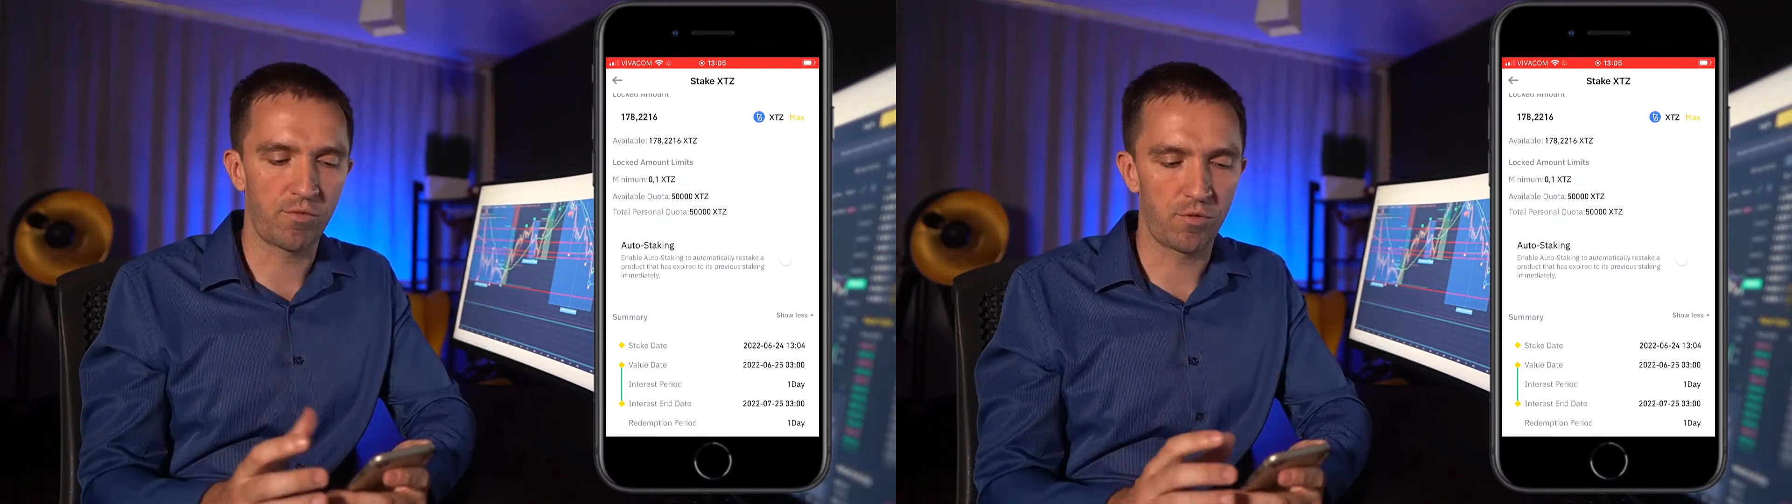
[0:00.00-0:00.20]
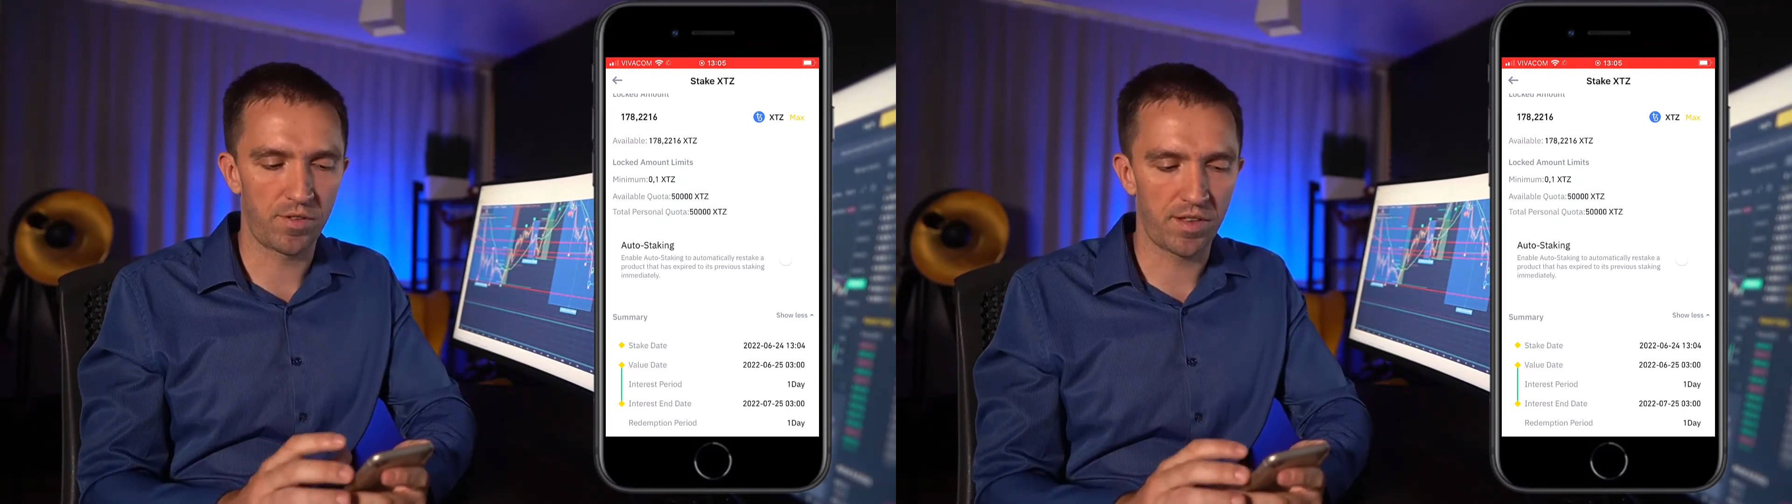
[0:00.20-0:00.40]

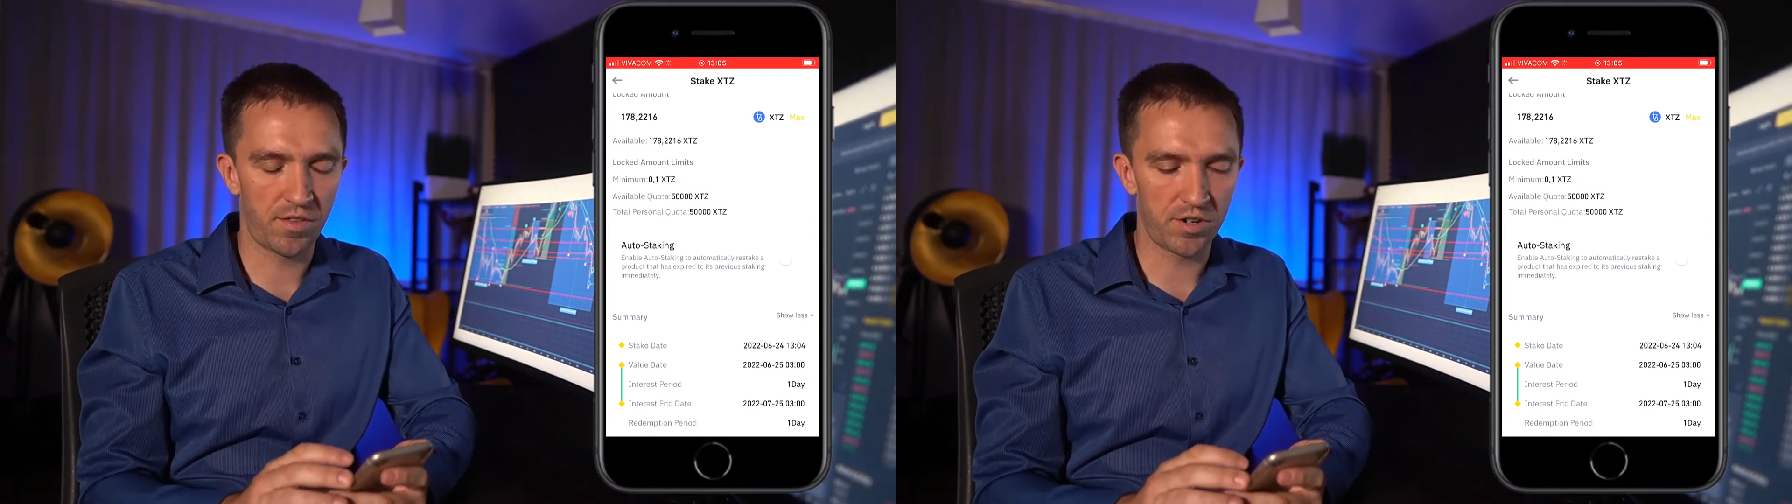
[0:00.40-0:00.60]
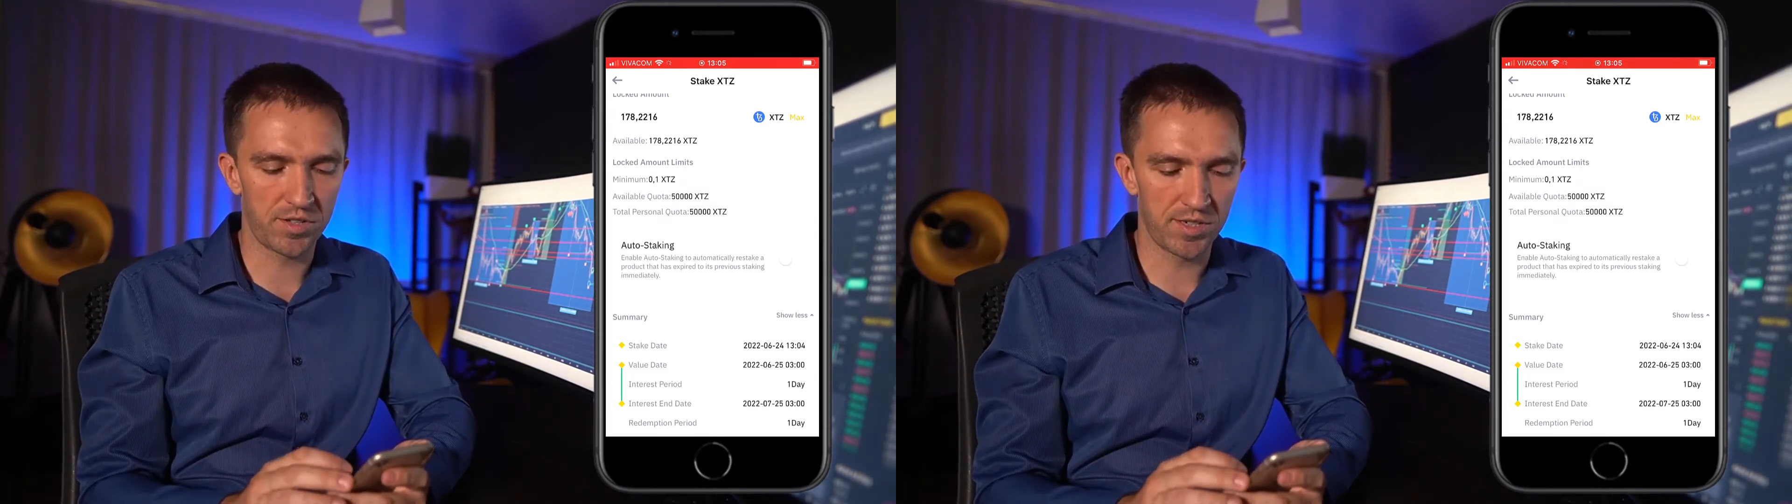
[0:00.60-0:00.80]
for
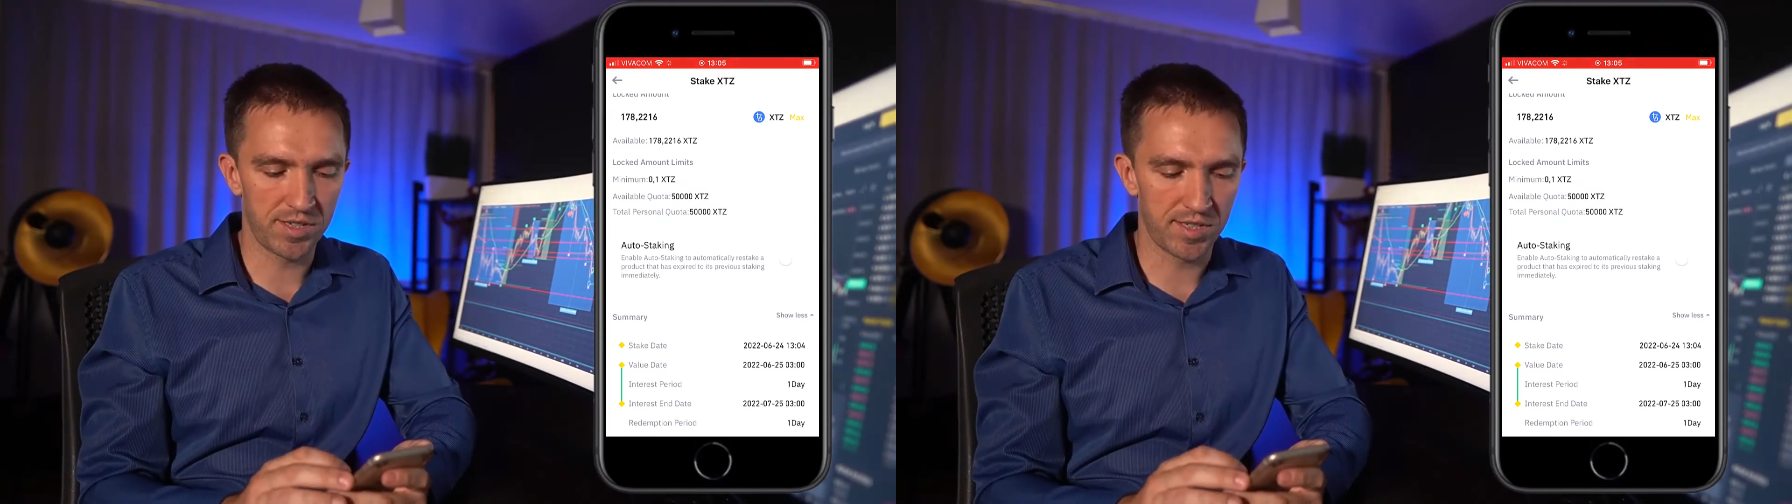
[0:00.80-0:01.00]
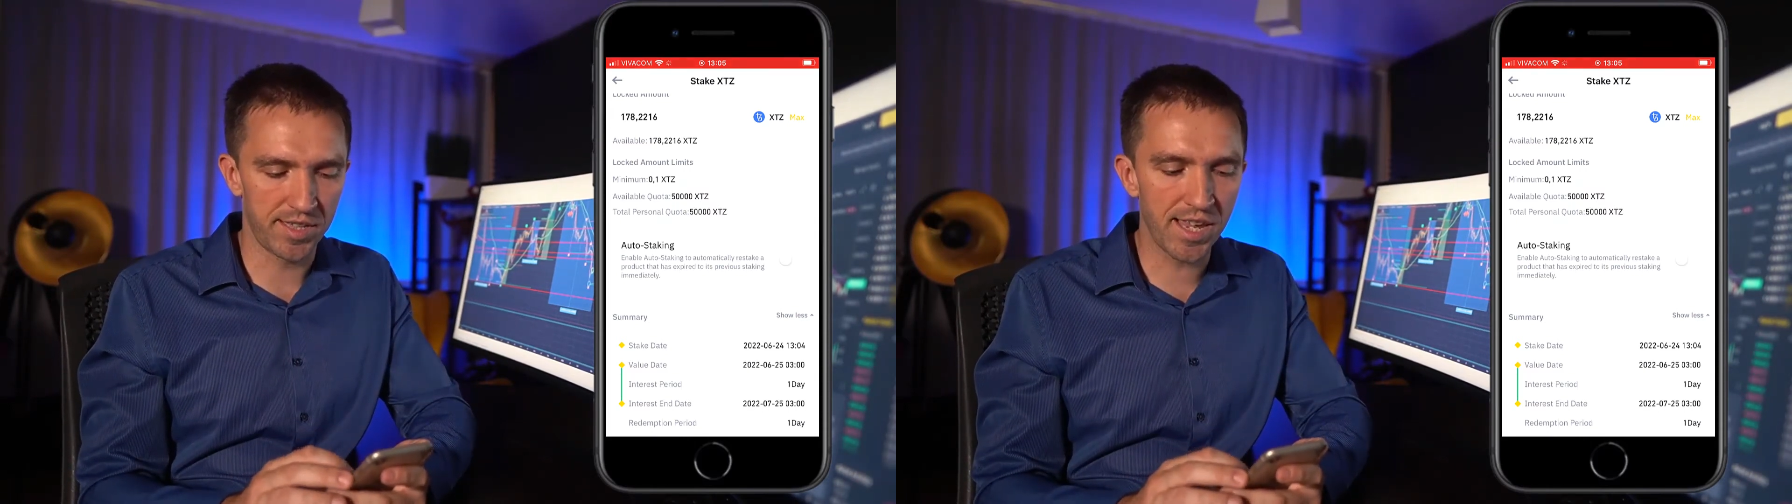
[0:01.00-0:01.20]
another
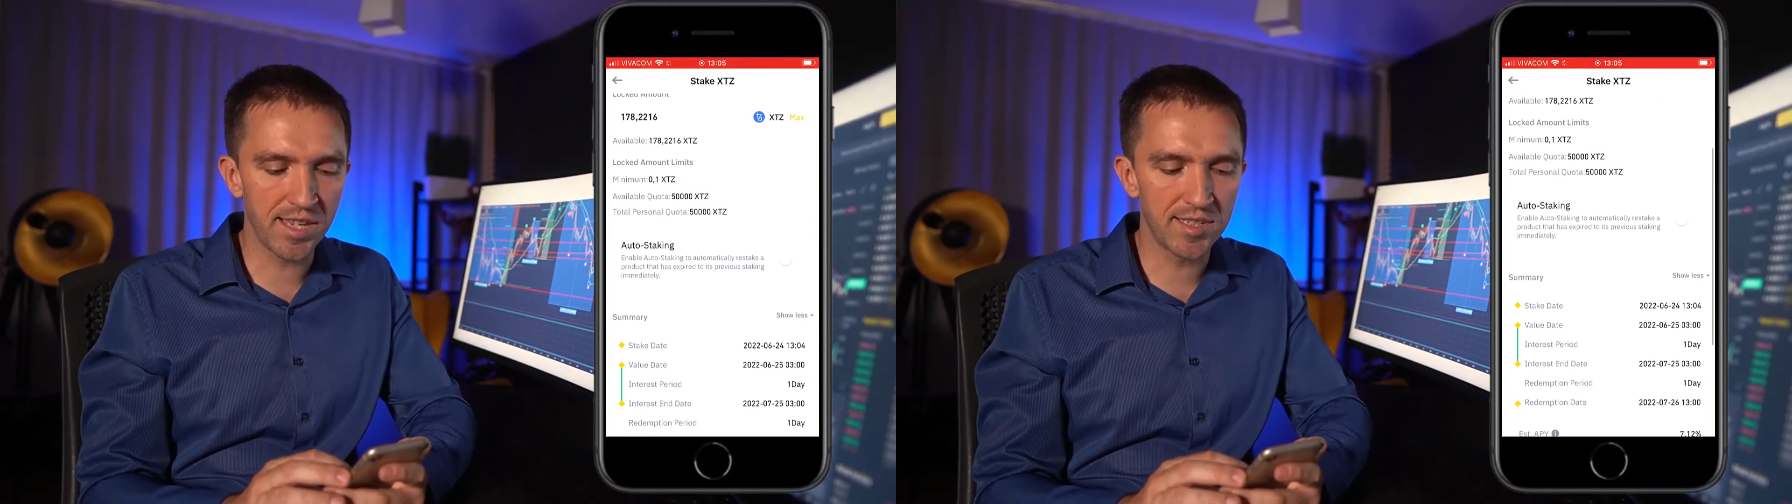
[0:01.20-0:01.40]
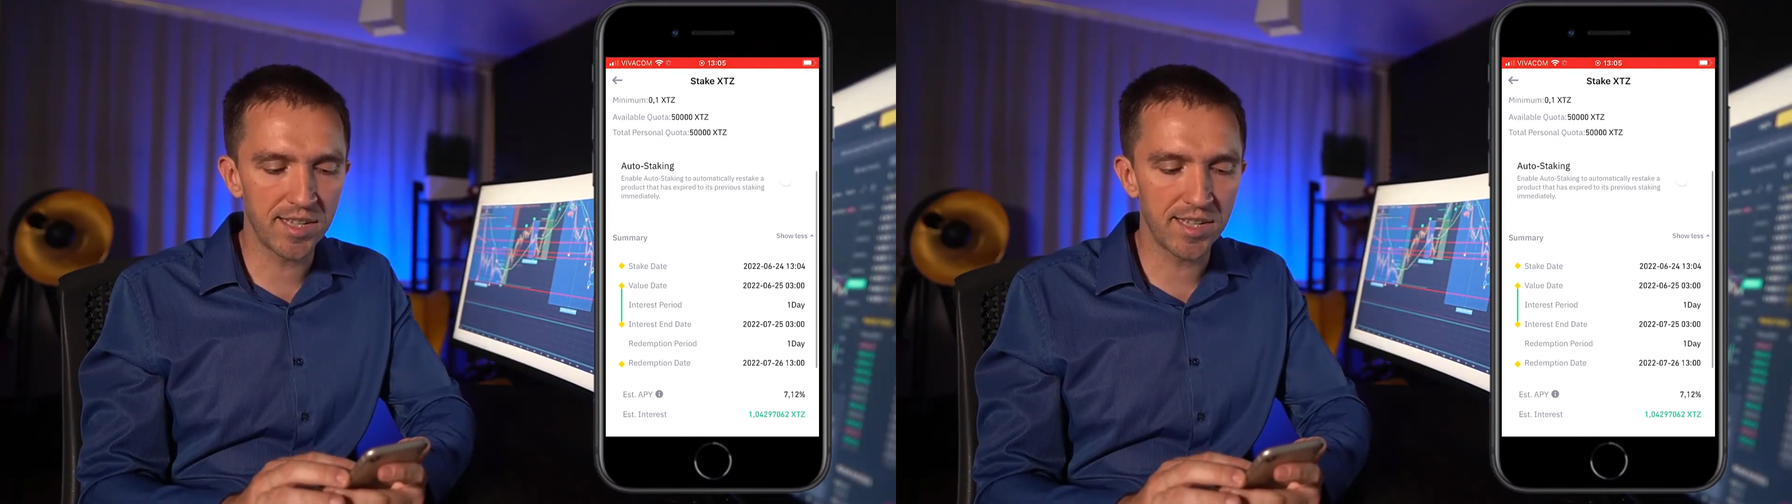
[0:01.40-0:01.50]
30 days.